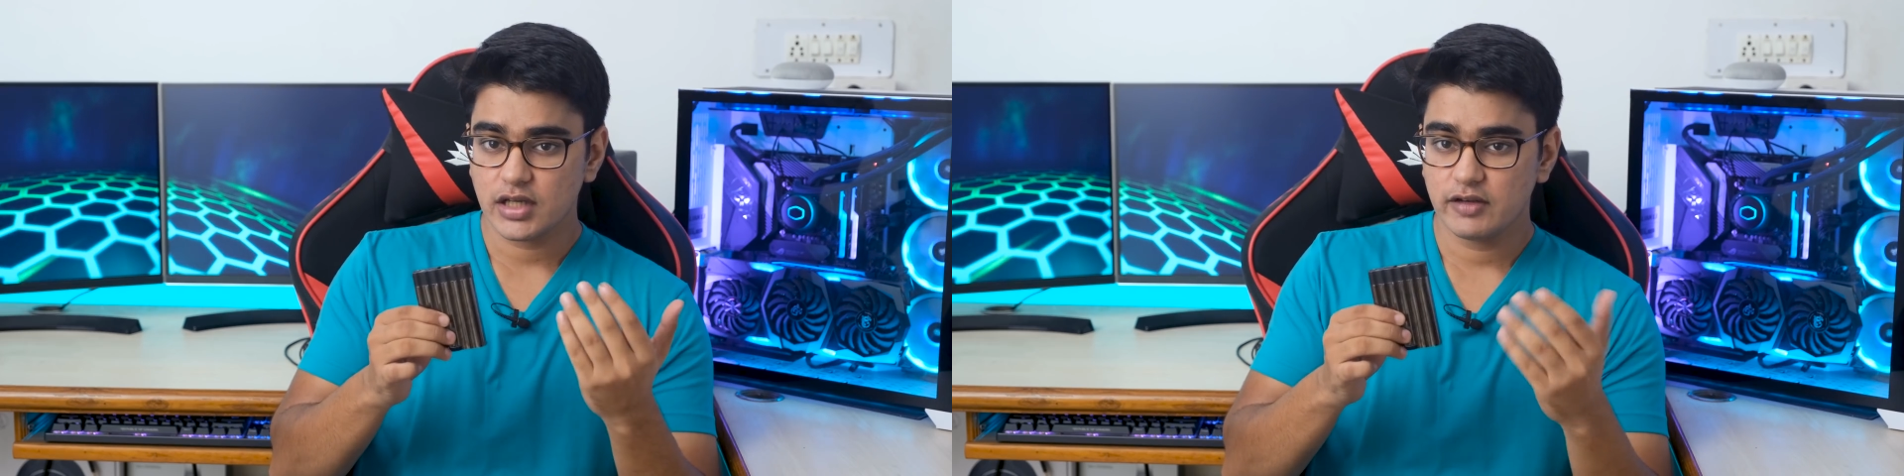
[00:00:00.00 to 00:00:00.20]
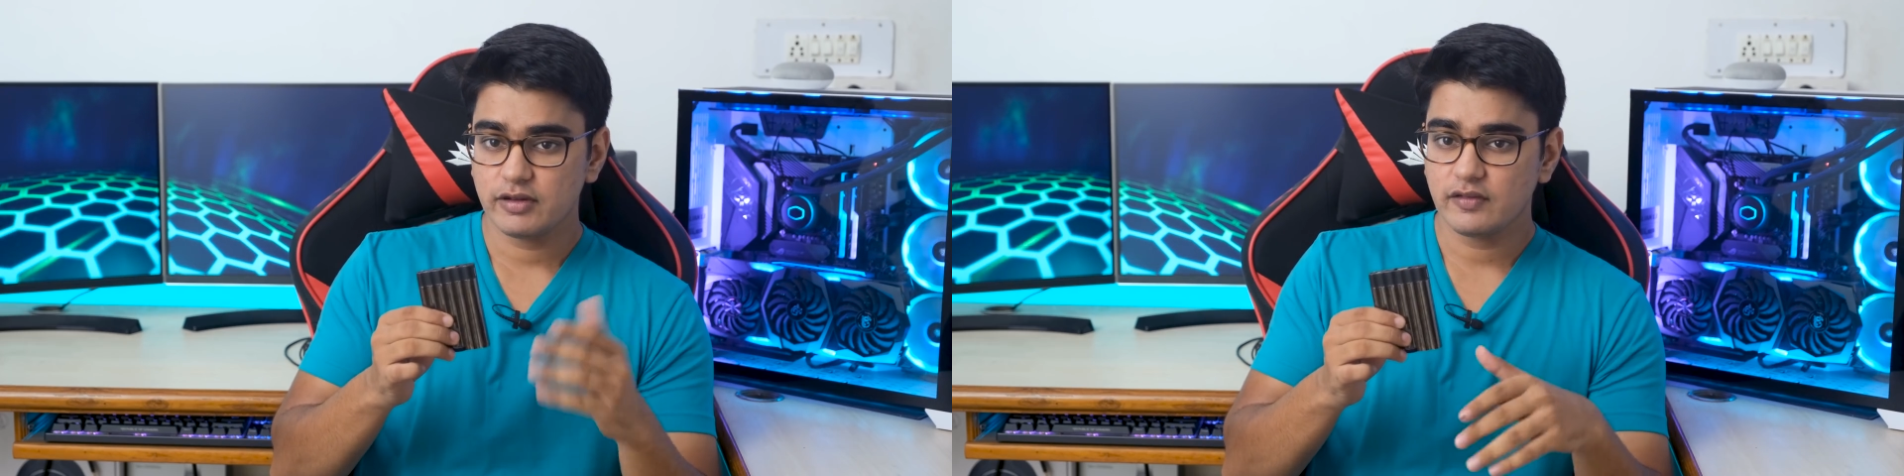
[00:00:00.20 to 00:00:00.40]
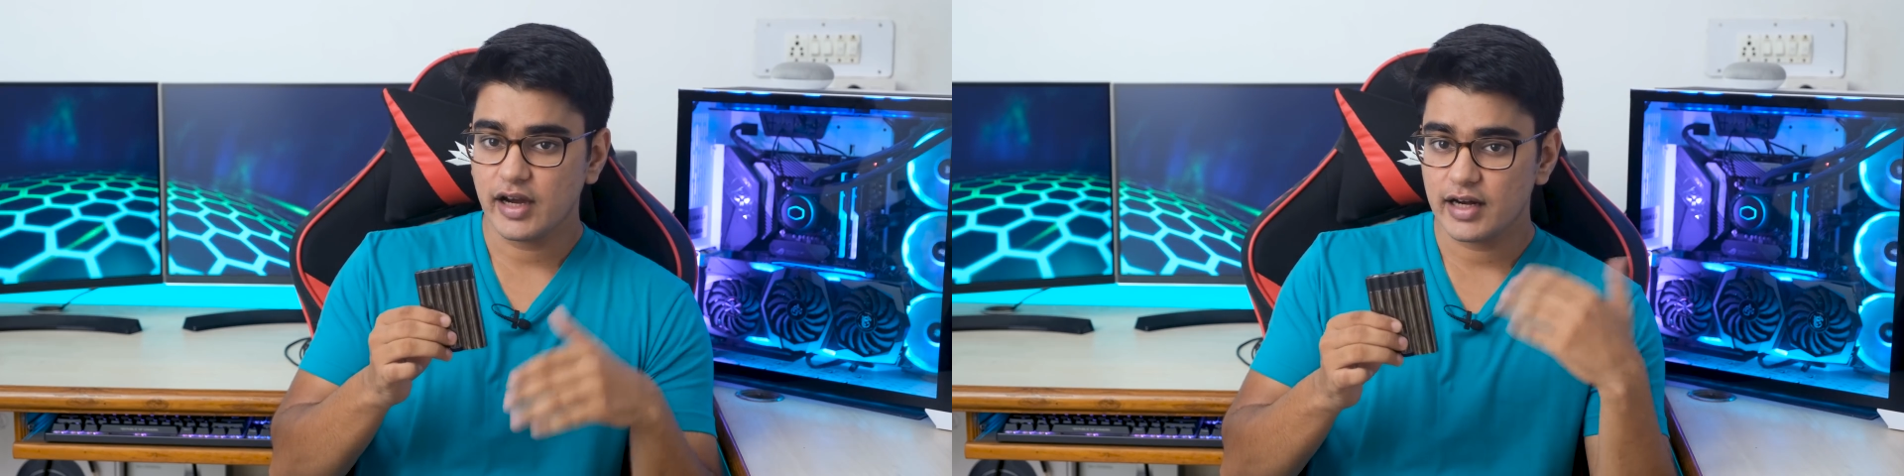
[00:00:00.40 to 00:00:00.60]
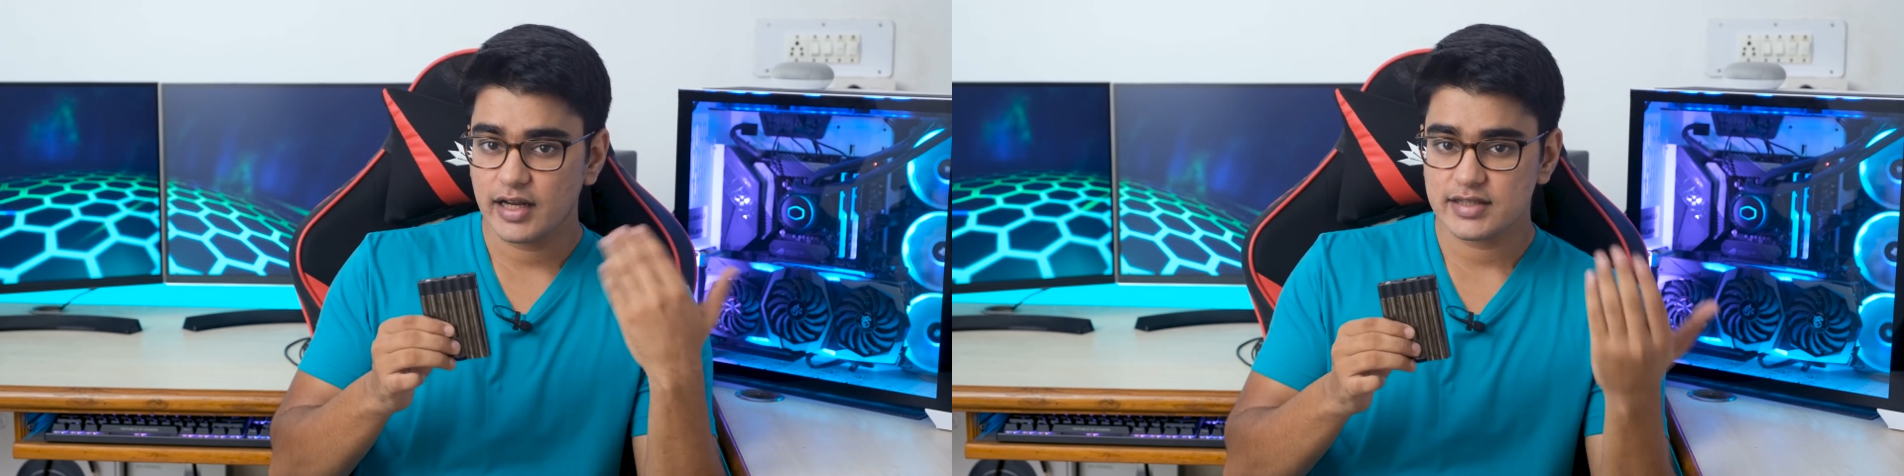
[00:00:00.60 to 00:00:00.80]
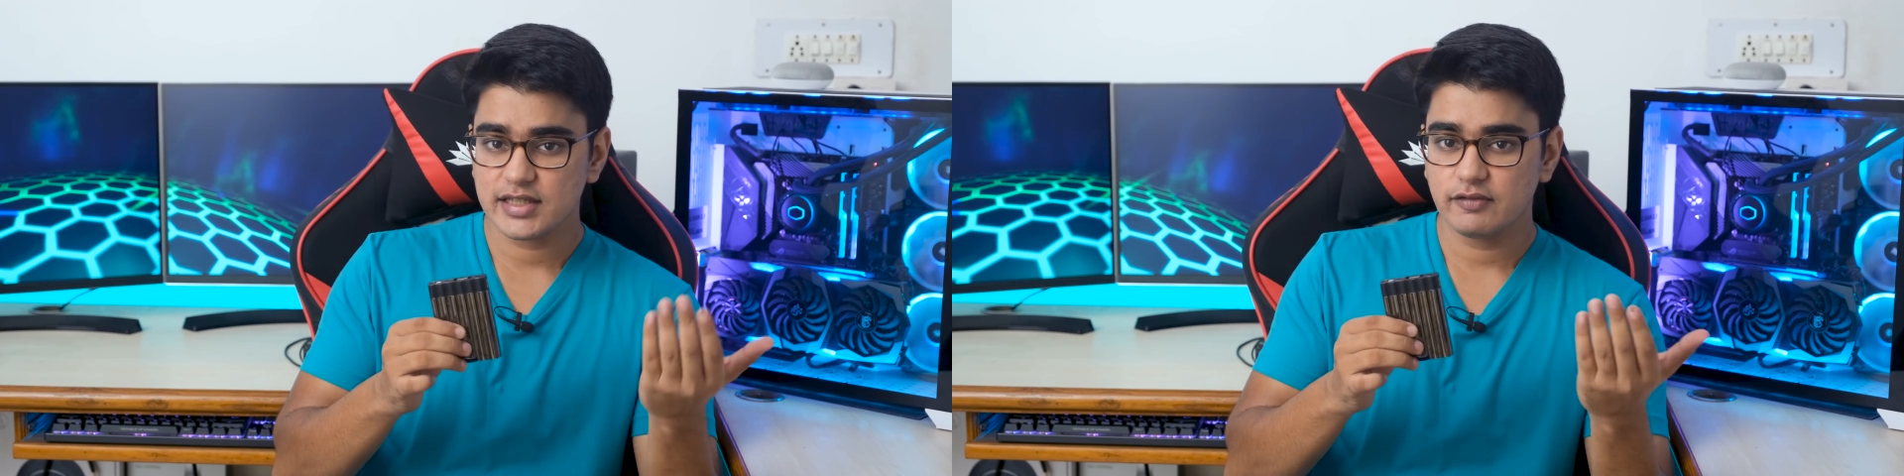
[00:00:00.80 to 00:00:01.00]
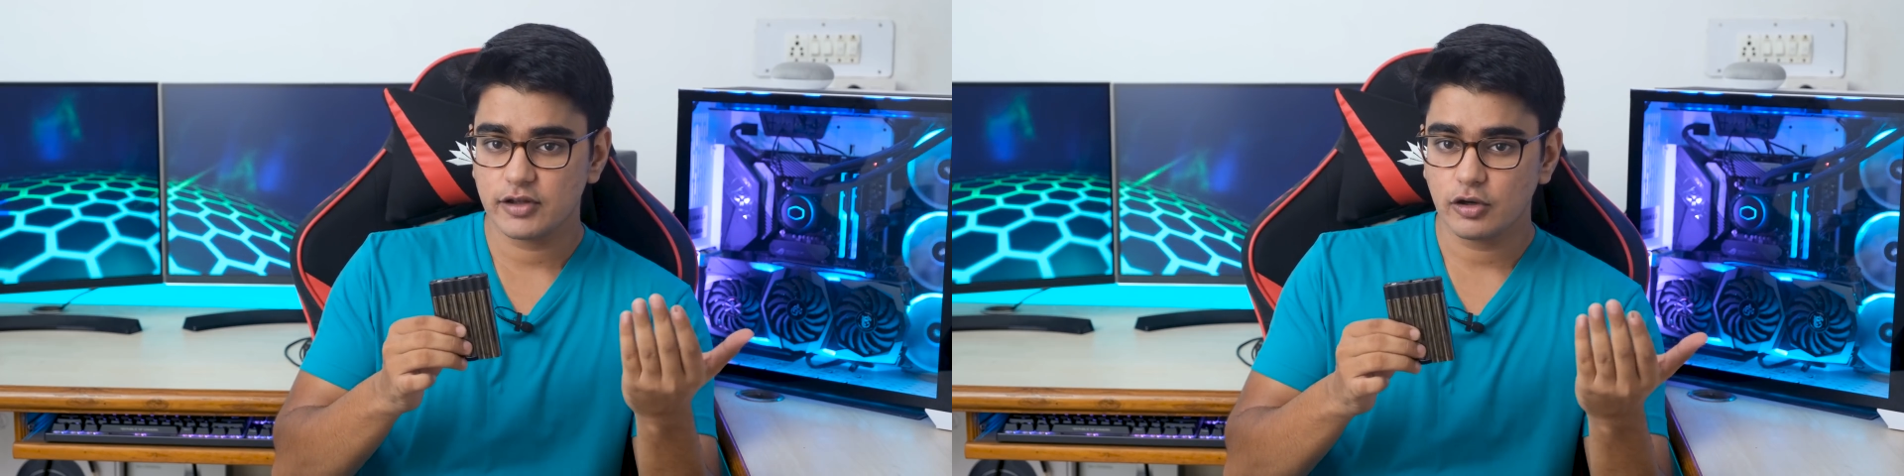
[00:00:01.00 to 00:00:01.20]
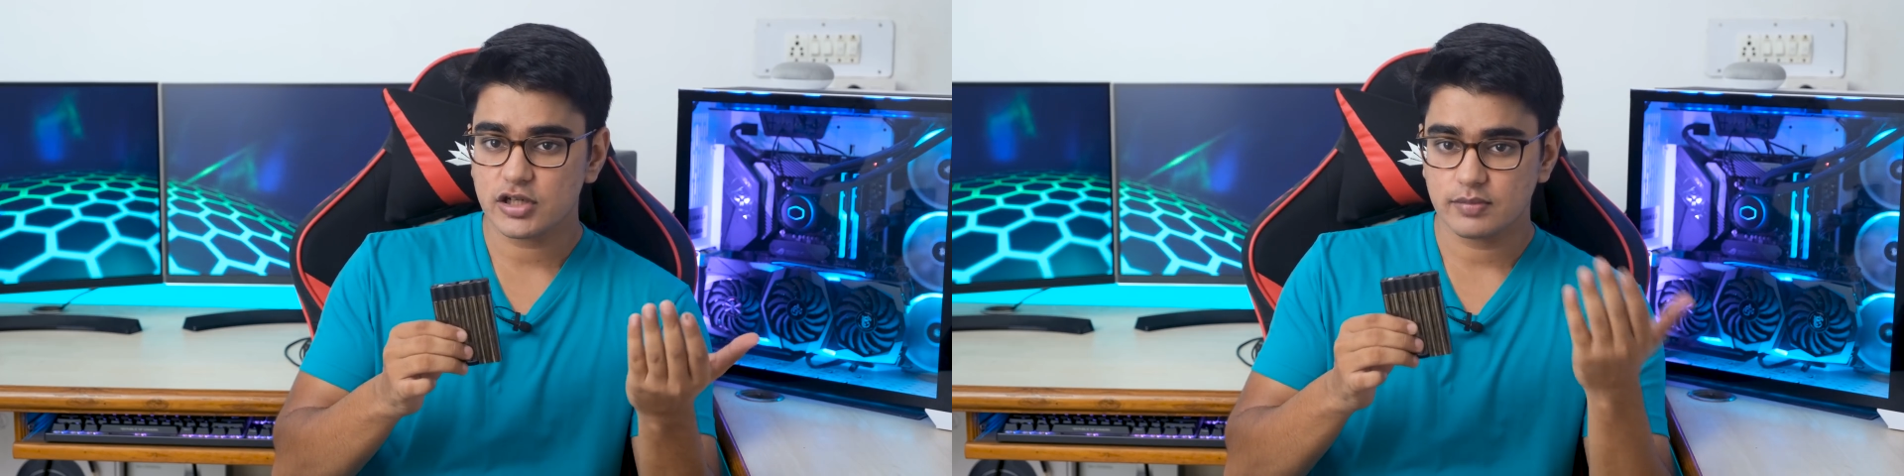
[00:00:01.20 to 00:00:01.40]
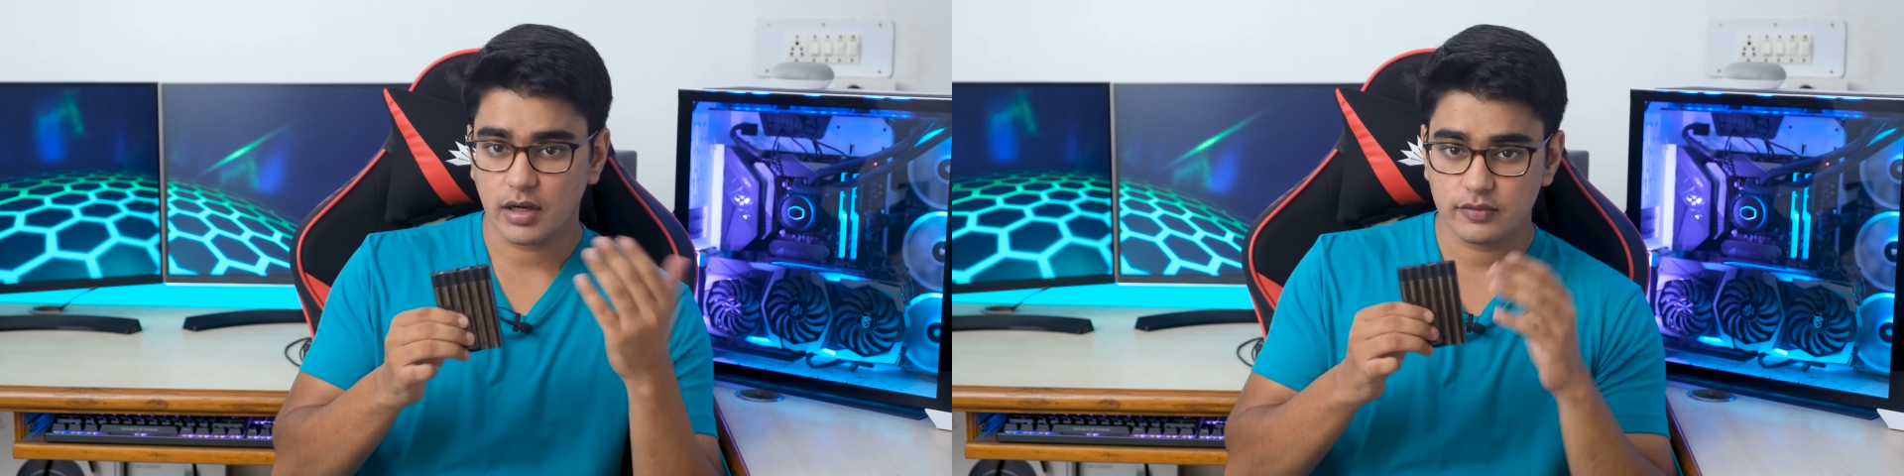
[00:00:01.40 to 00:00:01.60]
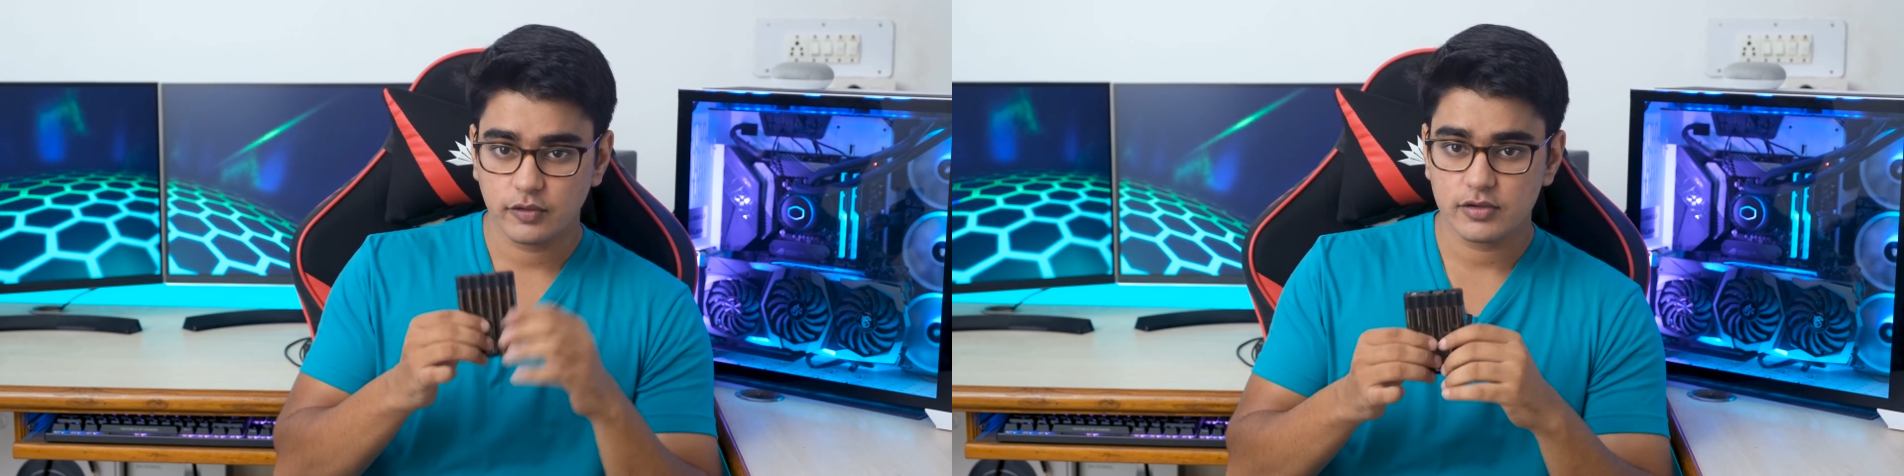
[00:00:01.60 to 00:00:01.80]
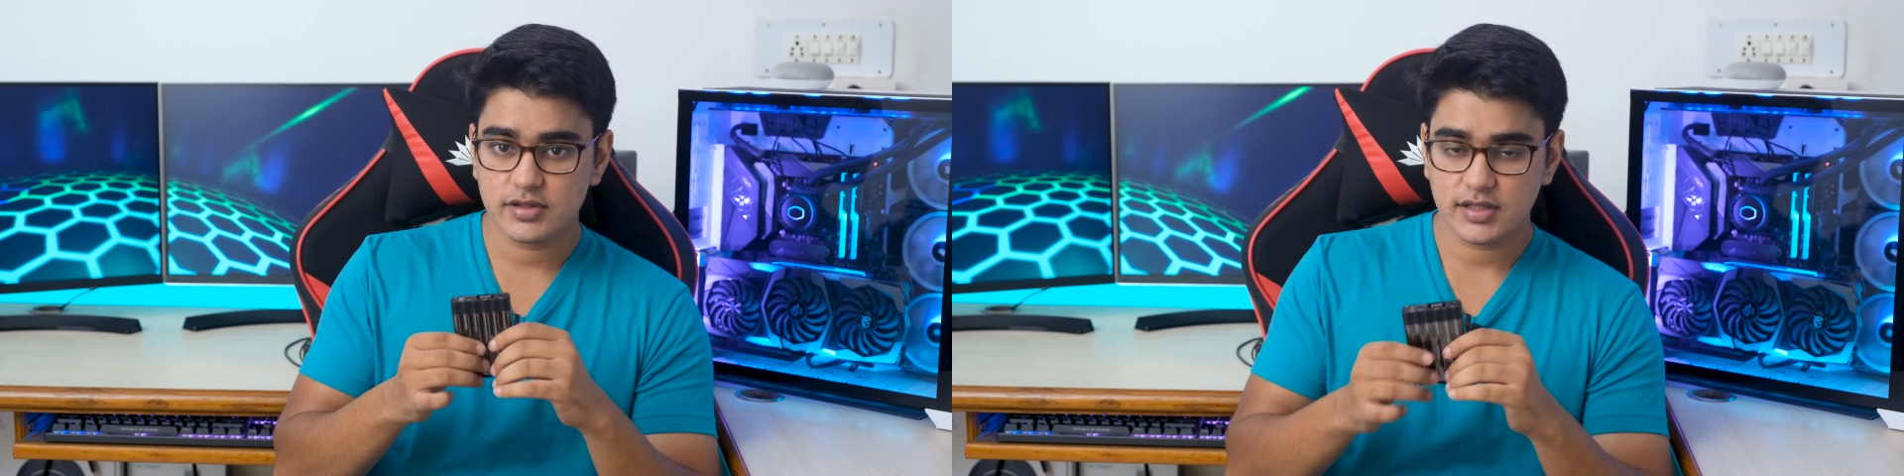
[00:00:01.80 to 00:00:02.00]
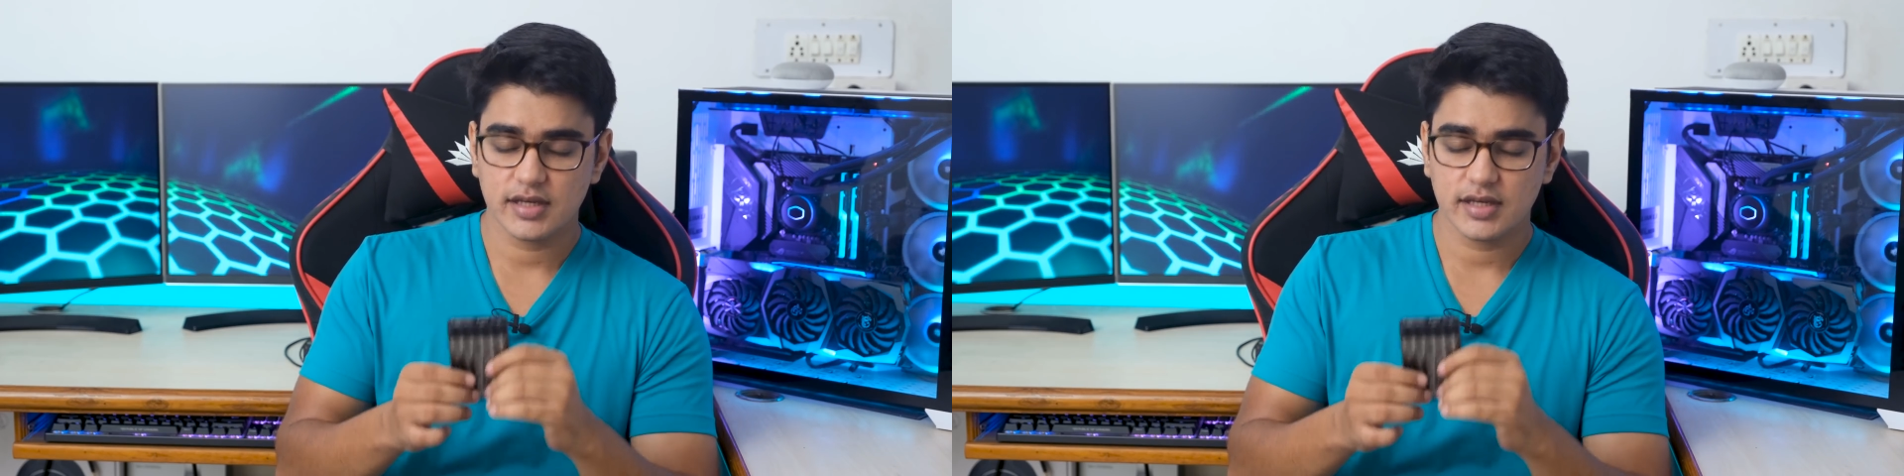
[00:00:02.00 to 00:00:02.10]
even wirelessly with your smartphones